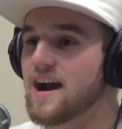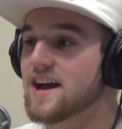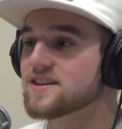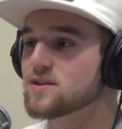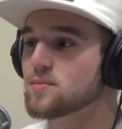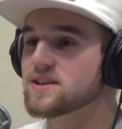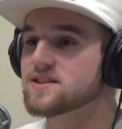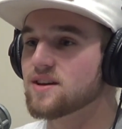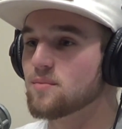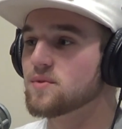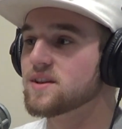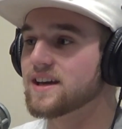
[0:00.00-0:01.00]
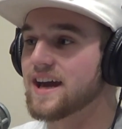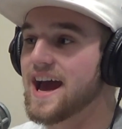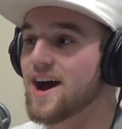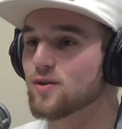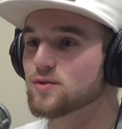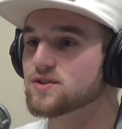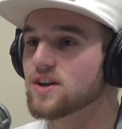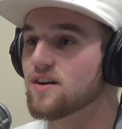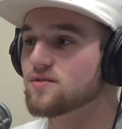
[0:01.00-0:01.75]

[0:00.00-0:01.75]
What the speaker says: Like there has to be something